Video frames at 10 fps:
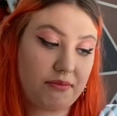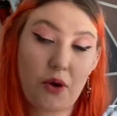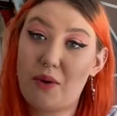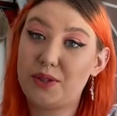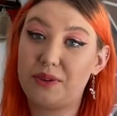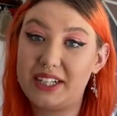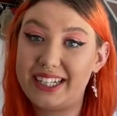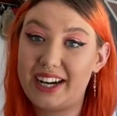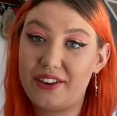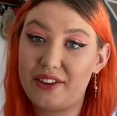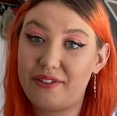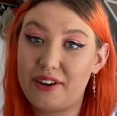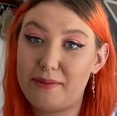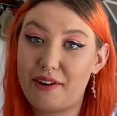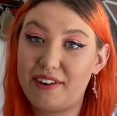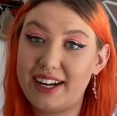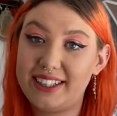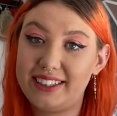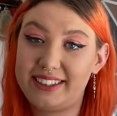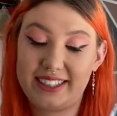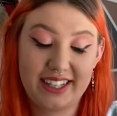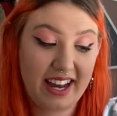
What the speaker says: Always wanted it on the front of my wrist.